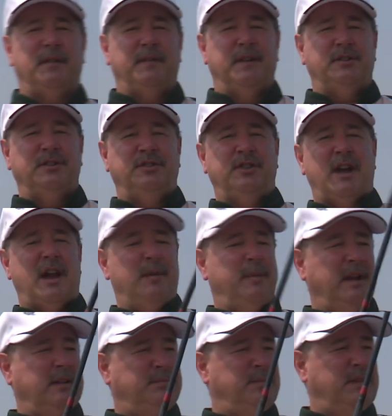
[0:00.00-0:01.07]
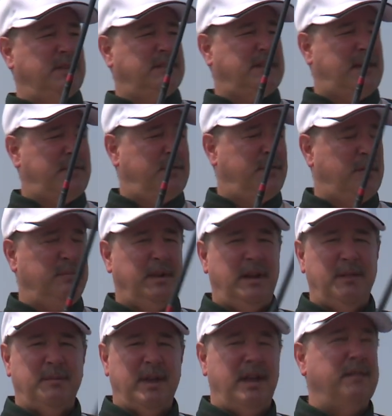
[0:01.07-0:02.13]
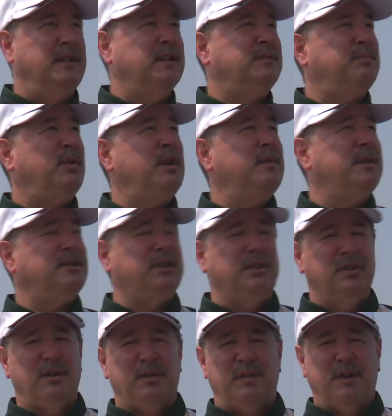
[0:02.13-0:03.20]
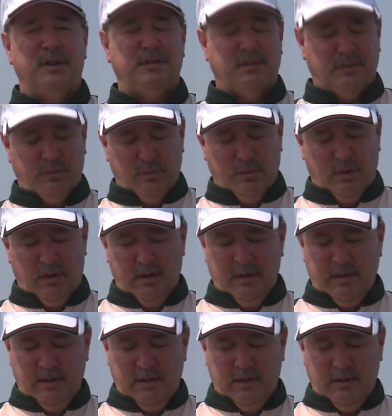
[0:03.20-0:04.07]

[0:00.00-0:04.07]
for fish and chatterbaits, but the seven foot medium heavy is pretty much a universal tool.